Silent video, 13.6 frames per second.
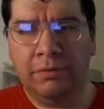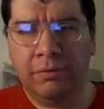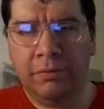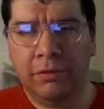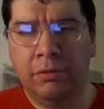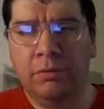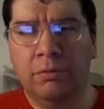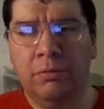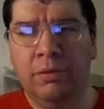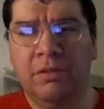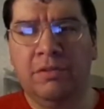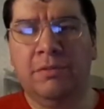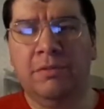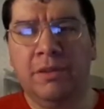through
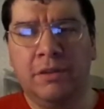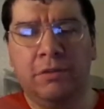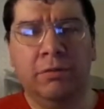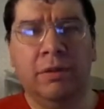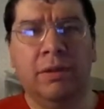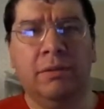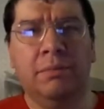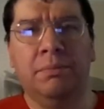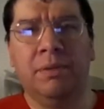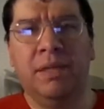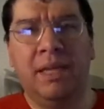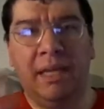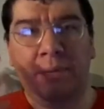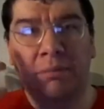which victory
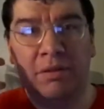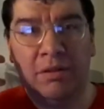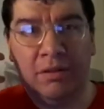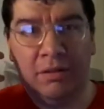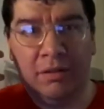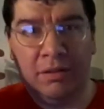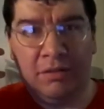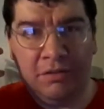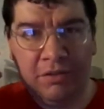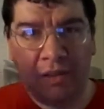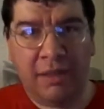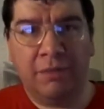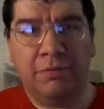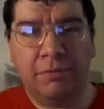became
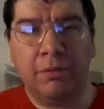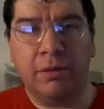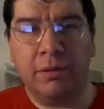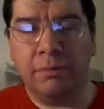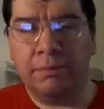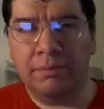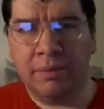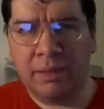achieved for him,